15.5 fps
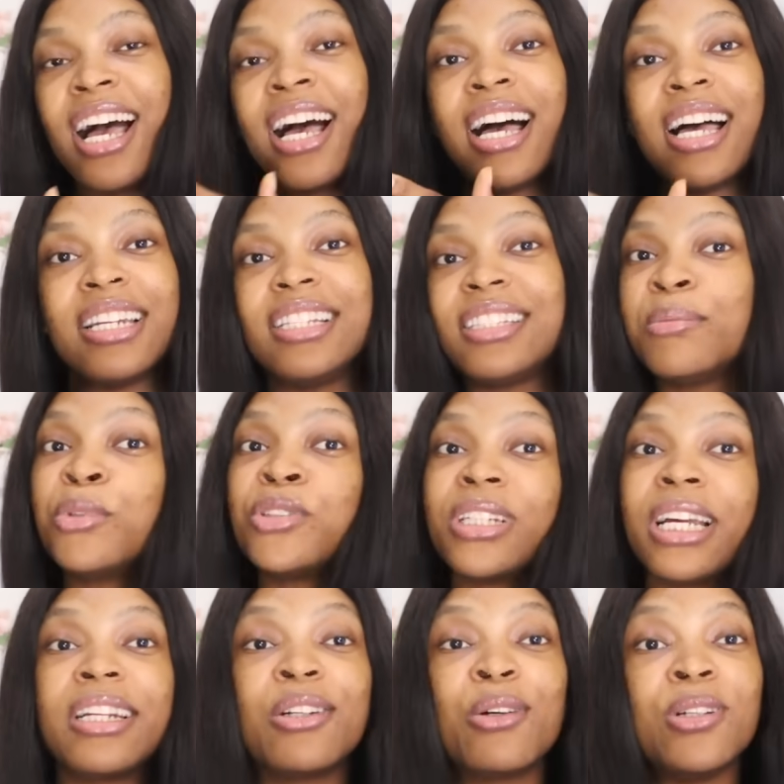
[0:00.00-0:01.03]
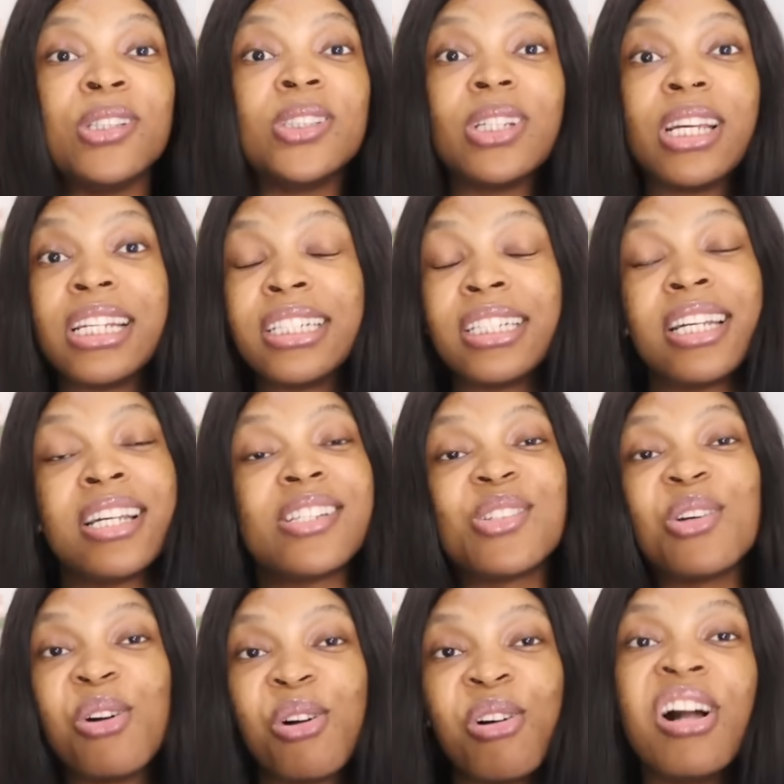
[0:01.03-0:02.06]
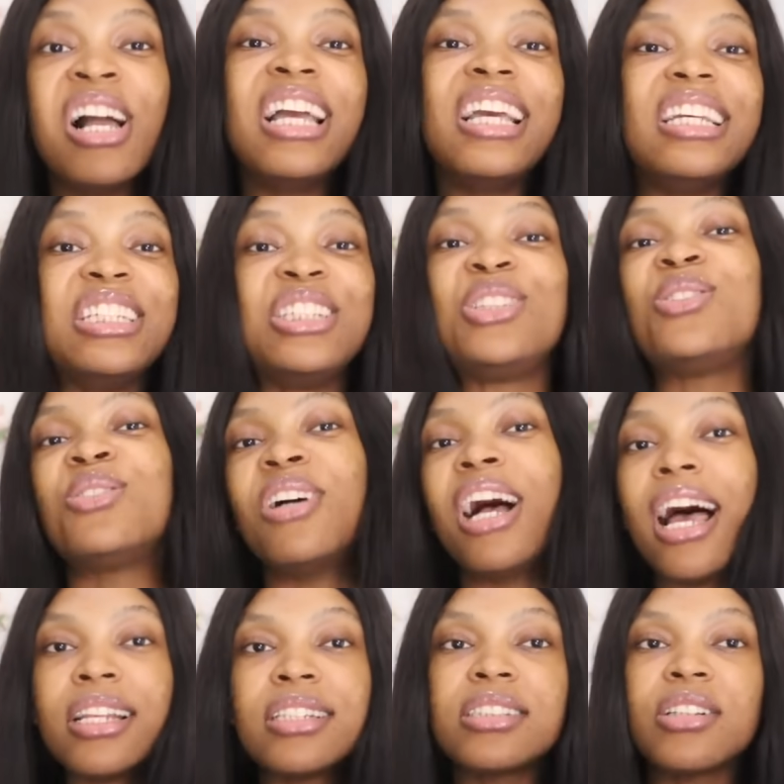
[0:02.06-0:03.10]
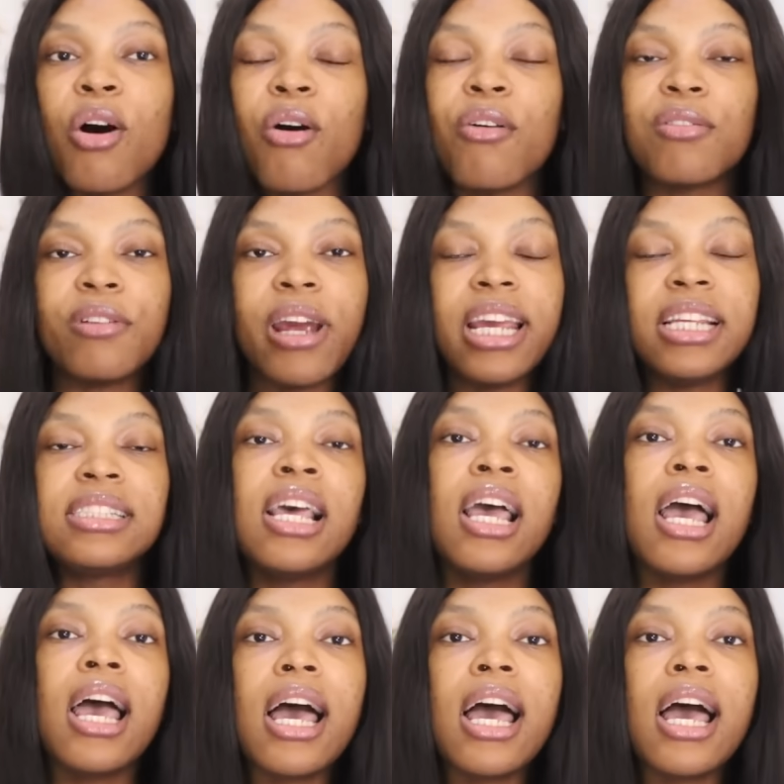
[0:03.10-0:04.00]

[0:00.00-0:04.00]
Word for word: and it's most likely going to end here so he should hands off right